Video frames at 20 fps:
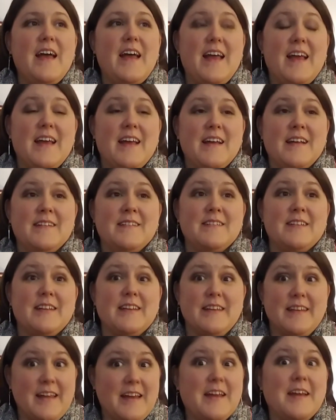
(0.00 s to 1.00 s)
And
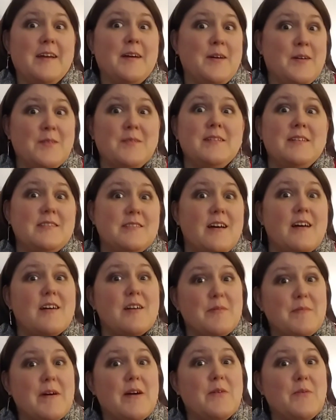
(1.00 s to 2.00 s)
they only talk
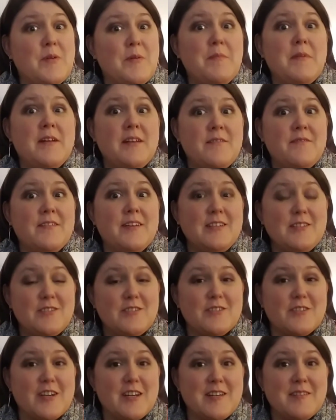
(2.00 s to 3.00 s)
about women of
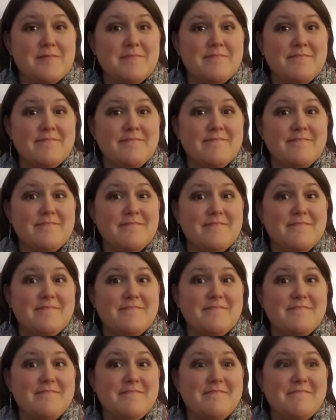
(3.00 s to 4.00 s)
history.
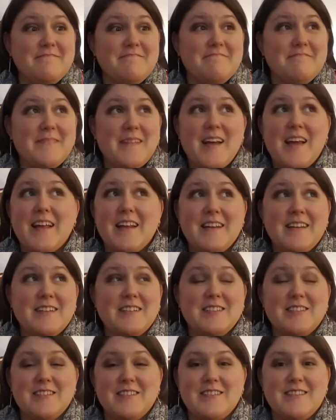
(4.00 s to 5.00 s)
And
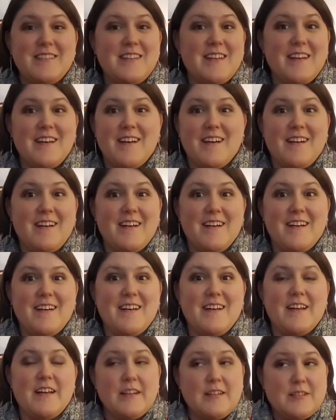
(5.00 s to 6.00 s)

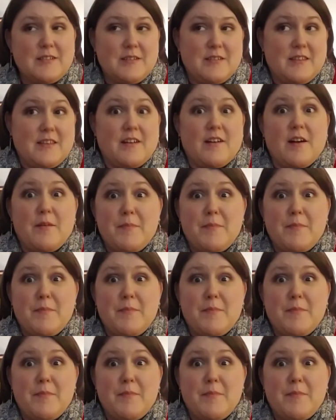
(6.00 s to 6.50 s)
they're